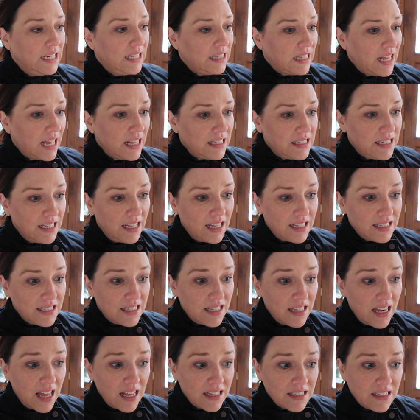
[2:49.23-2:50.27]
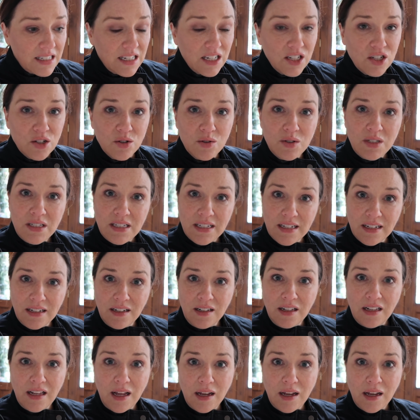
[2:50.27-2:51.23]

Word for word: Lots and lots and lots to do still.